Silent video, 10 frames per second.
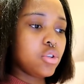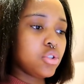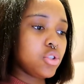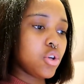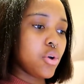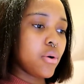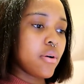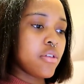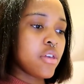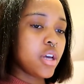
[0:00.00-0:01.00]

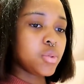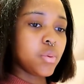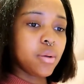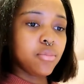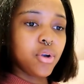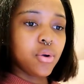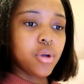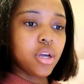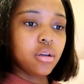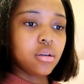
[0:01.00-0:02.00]
So that's what I'm
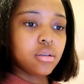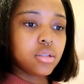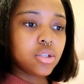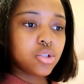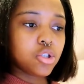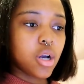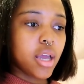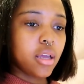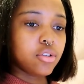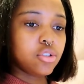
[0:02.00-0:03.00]
going to try
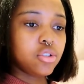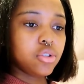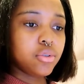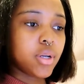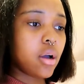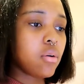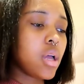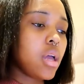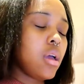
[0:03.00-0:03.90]
and do now.